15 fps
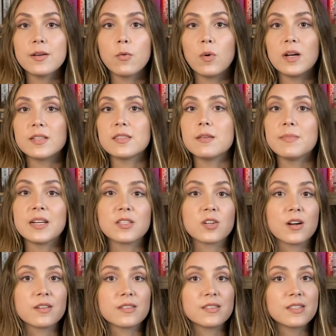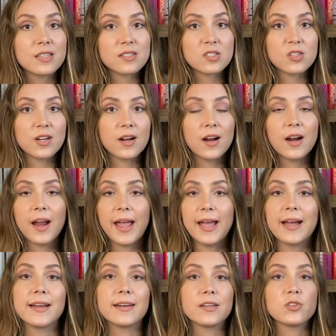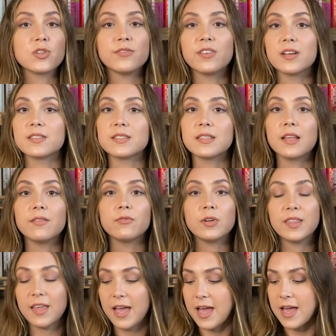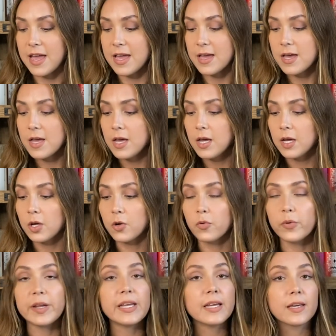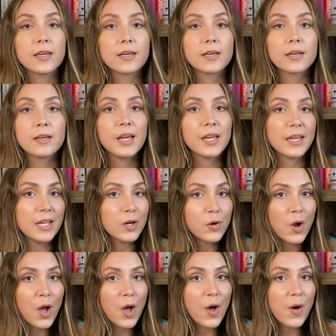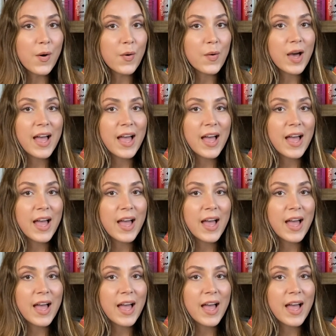was the Minotaur's sister and she falls in love with a Greek hero